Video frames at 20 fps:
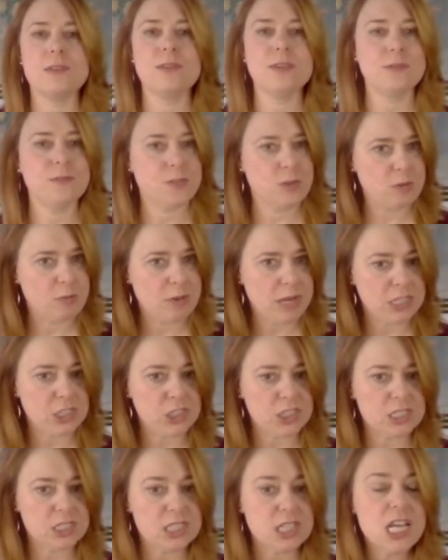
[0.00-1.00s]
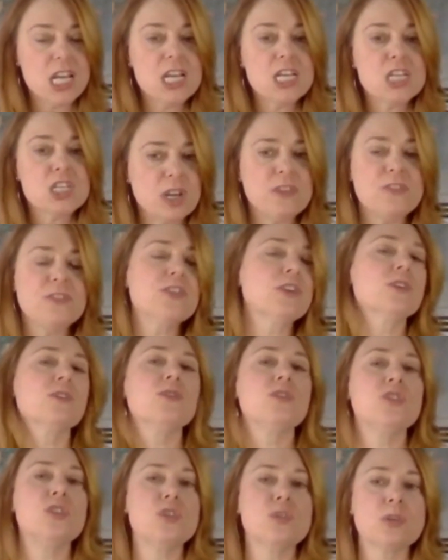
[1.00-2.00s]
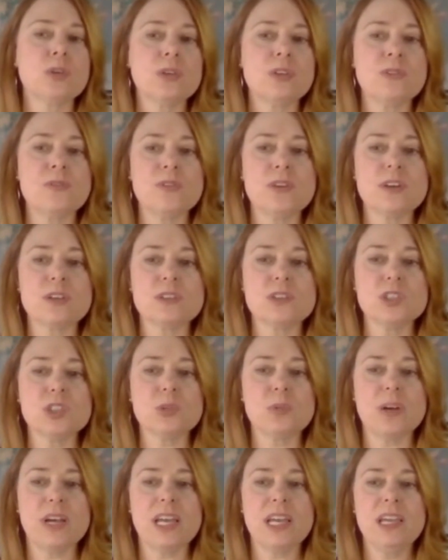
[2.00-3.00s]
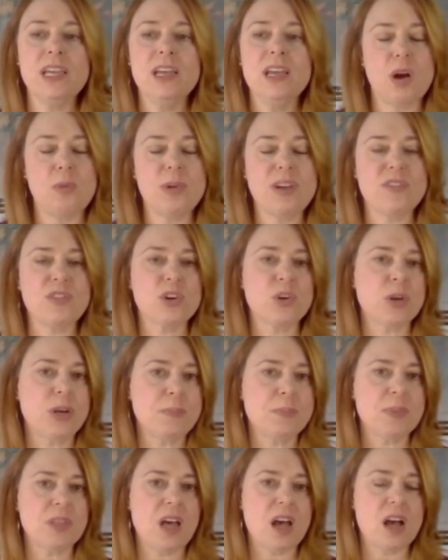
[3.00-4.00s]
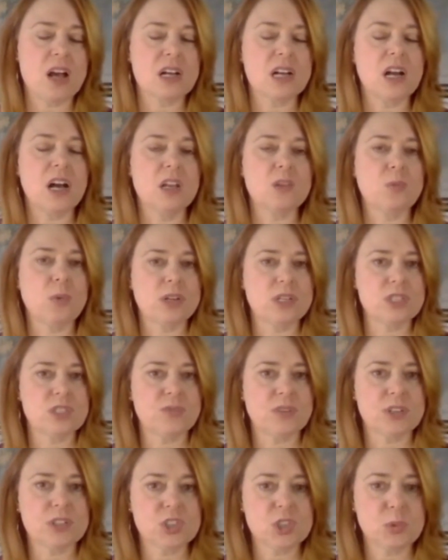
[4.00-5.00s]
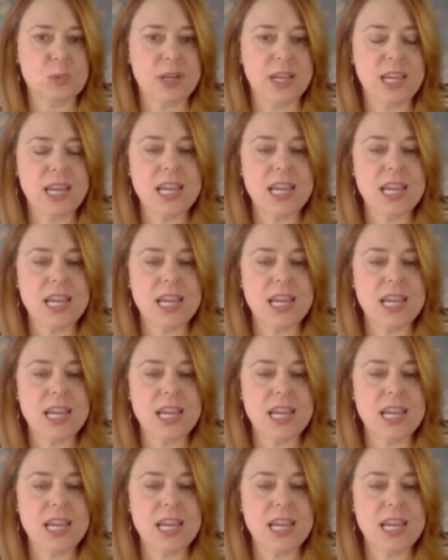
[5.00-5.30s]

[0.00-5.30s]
of information. If you're newer to Feng Shui, we have a great blog called What is Feng Shui?